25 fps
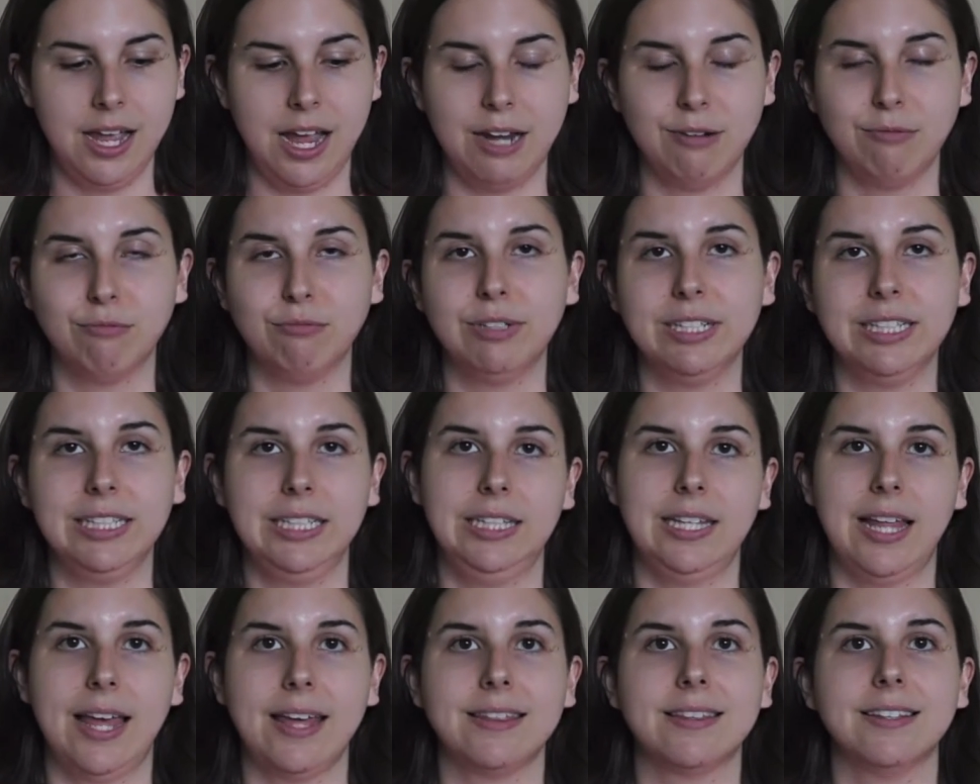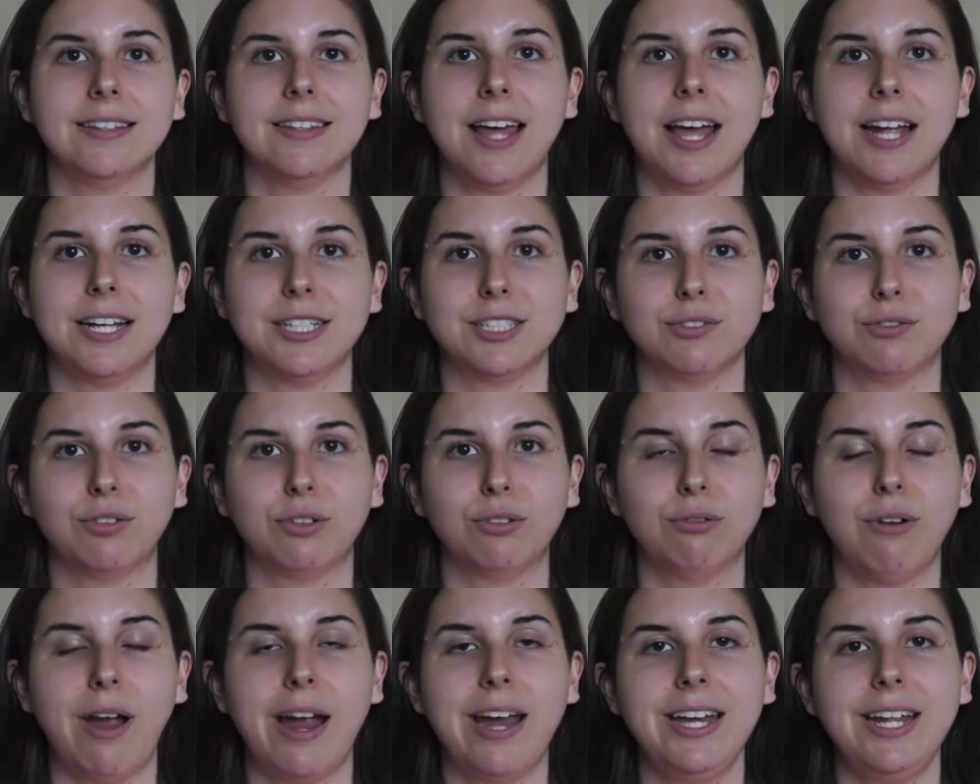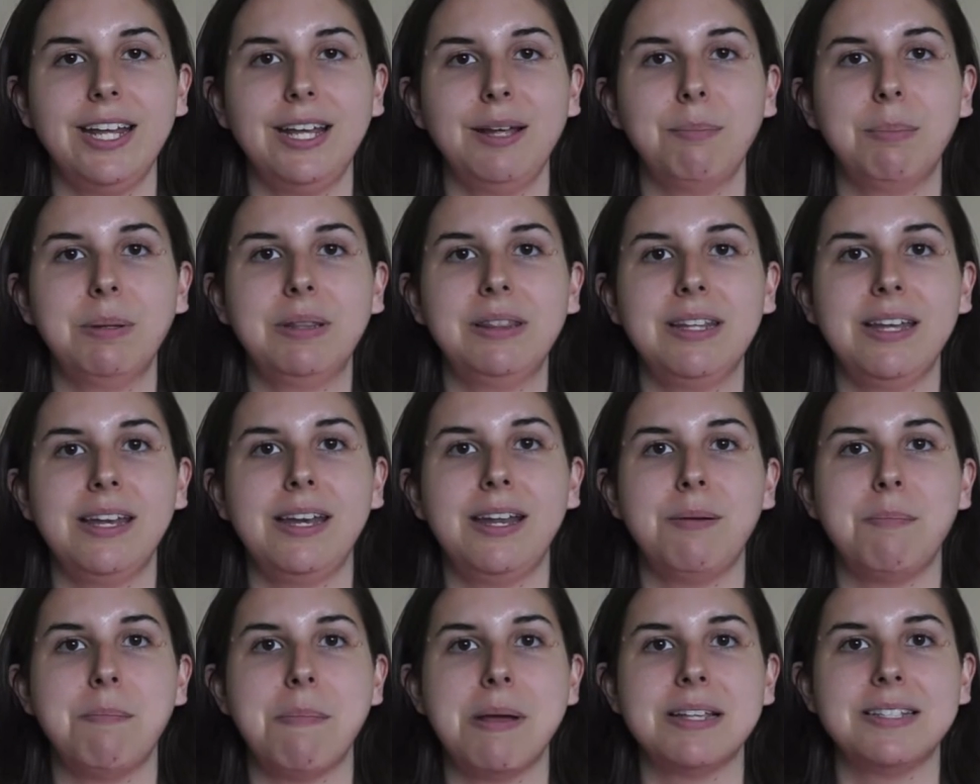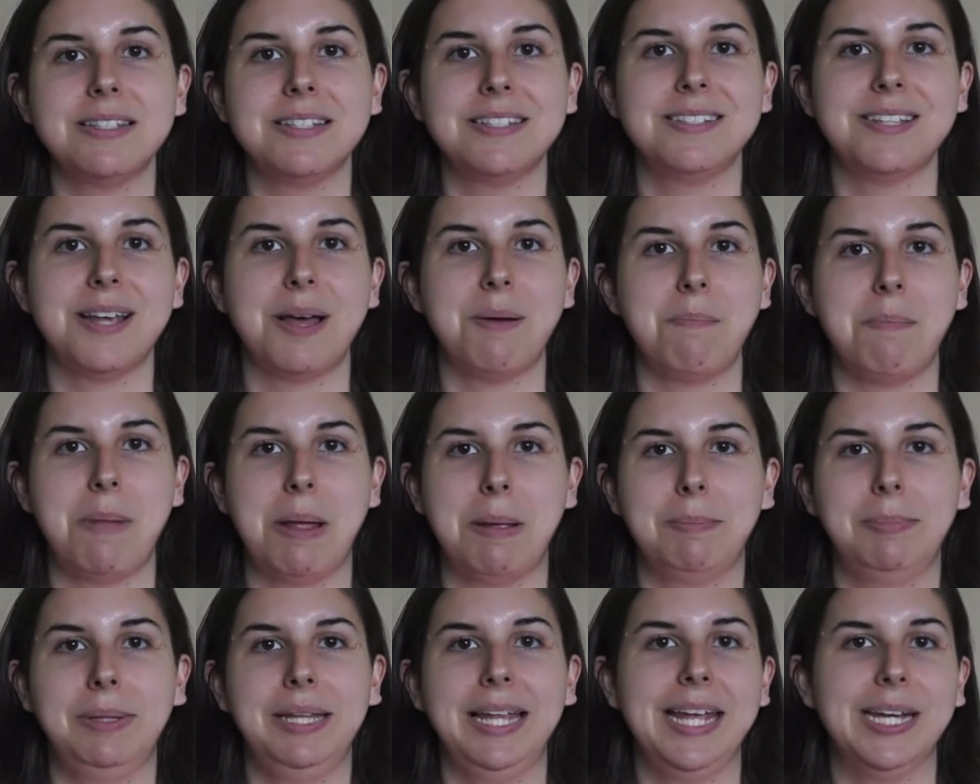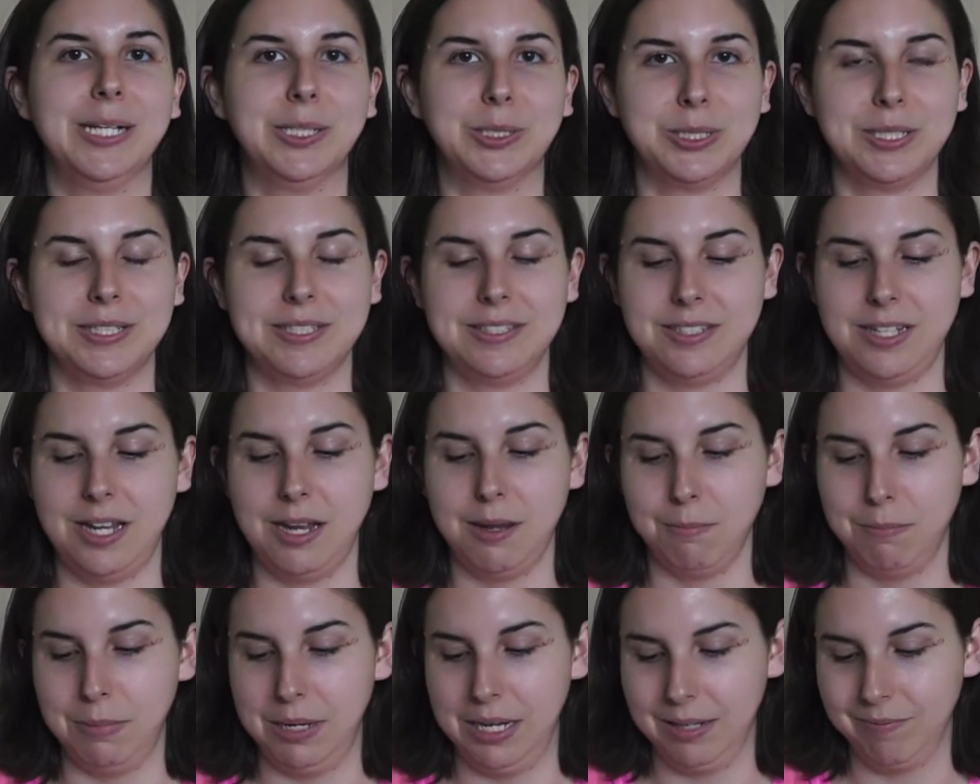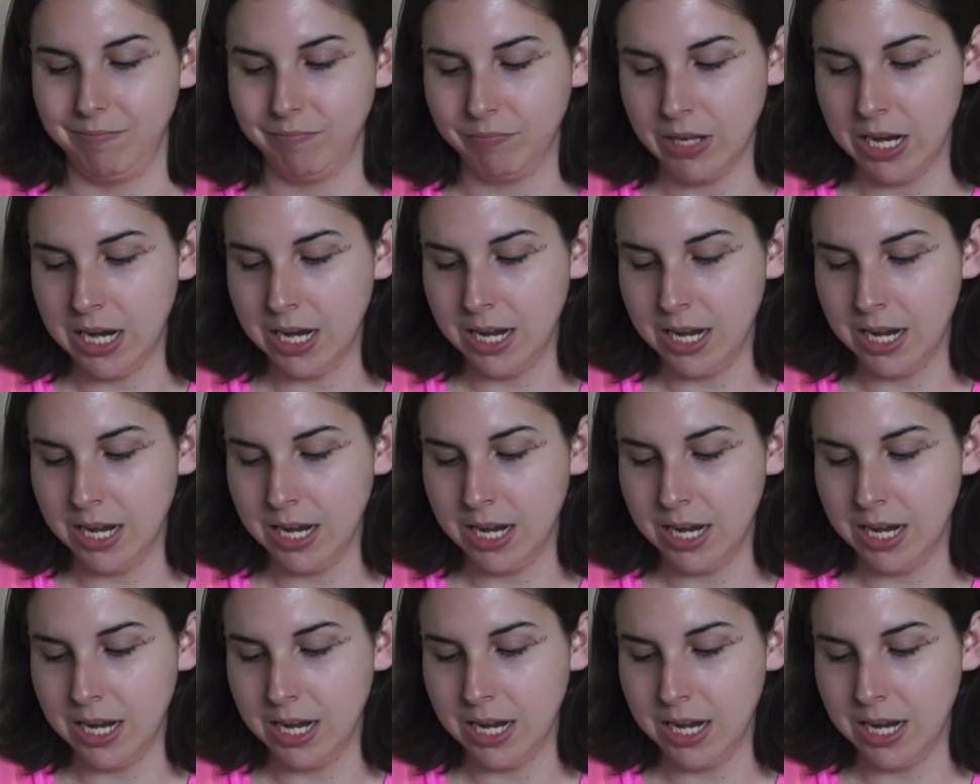I really like the lines for writing, but then it messes up my planner stamping.